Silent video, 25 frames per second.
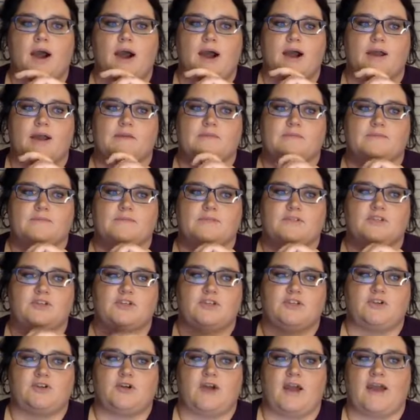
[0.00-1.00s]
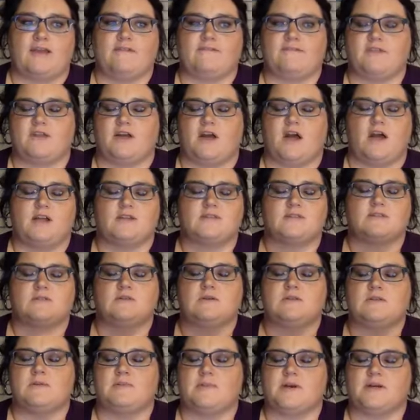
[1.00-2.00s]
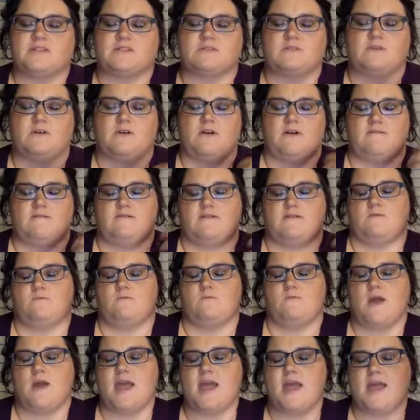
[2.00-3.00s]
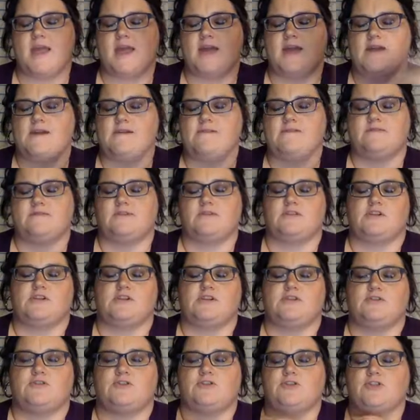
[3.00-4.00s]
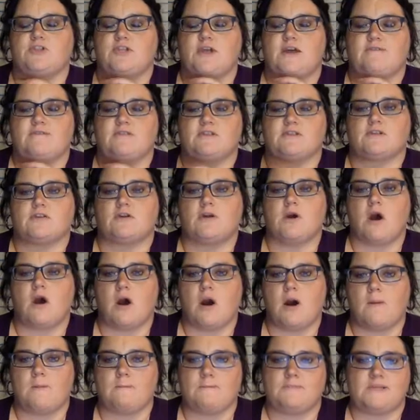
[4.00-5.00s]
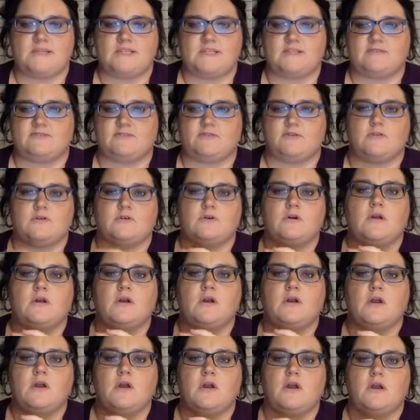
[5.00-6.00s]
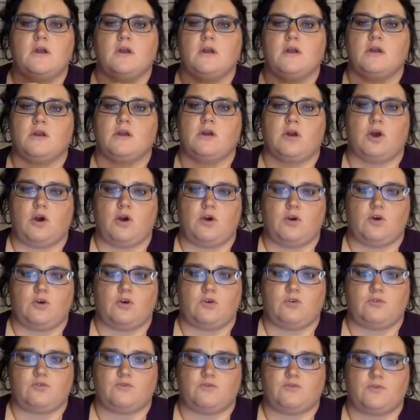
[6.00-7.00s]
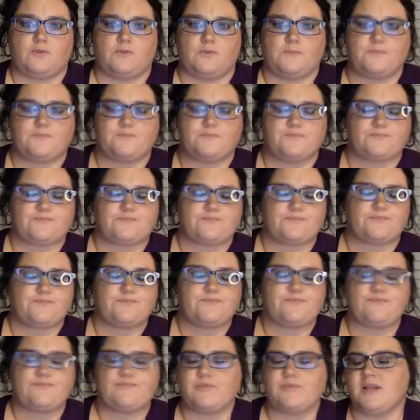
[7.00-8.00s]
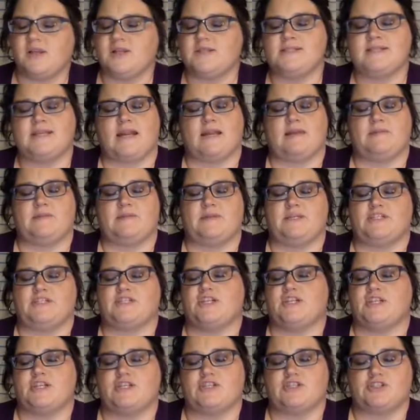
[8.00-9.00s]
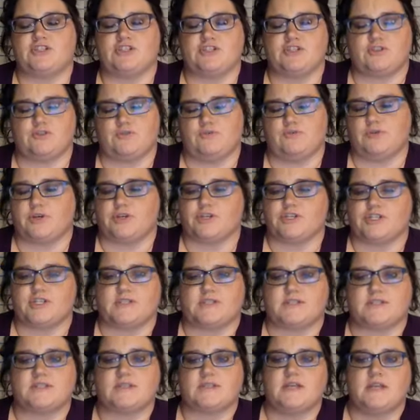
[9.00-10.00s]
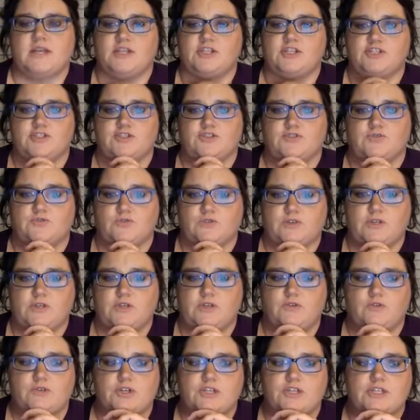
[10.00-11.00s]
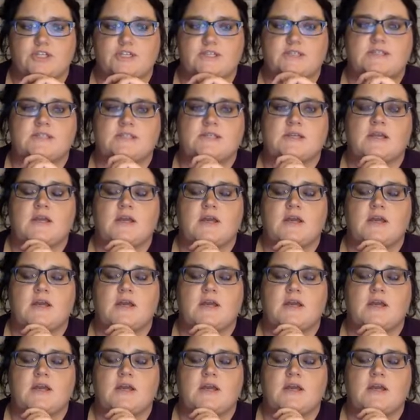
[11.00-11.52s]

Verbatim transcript: Um, so you don't have the hustle and the bustle of the waves. You know, you just have this calm, peaceful cove type beach, and it's just gorgeous. It's just really gorgeous.